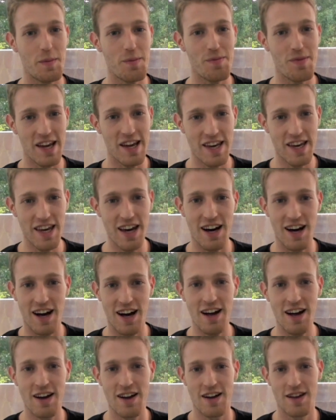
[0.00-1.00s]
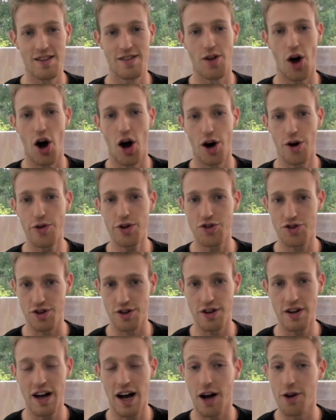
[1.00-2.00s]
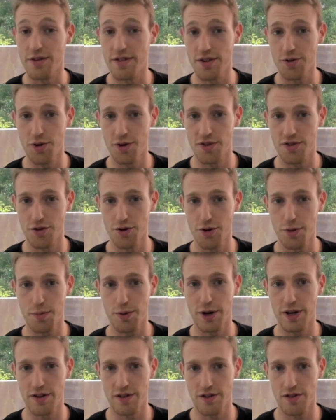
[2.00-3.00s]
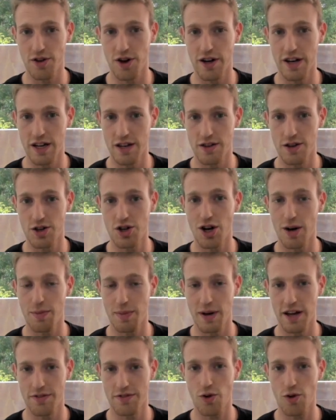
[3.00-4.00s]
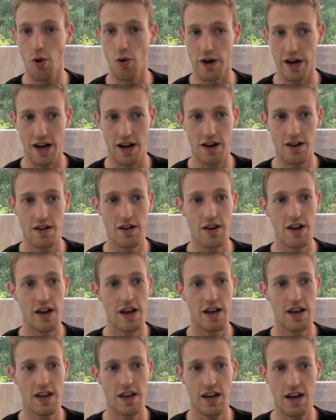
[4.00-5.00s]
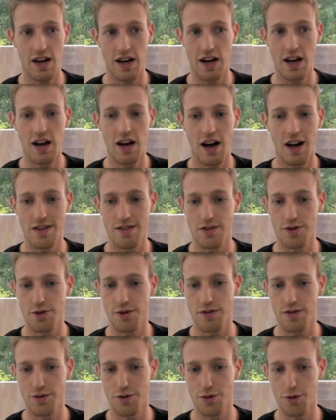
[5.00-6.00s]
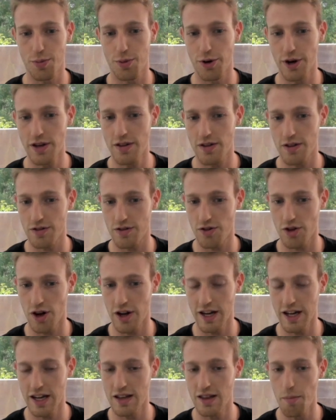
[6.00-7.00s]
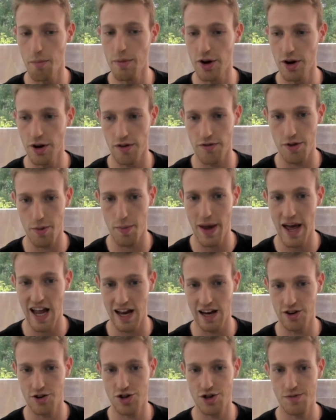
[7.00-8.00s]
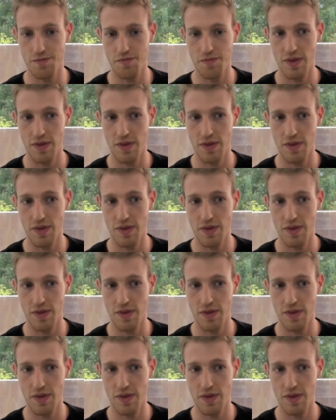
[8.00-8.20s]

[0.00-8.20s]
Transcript: Here, the origin, our 0, 0 point, is starting in the top left corner. Here, our 0, 0 point is starting in the middle of the page.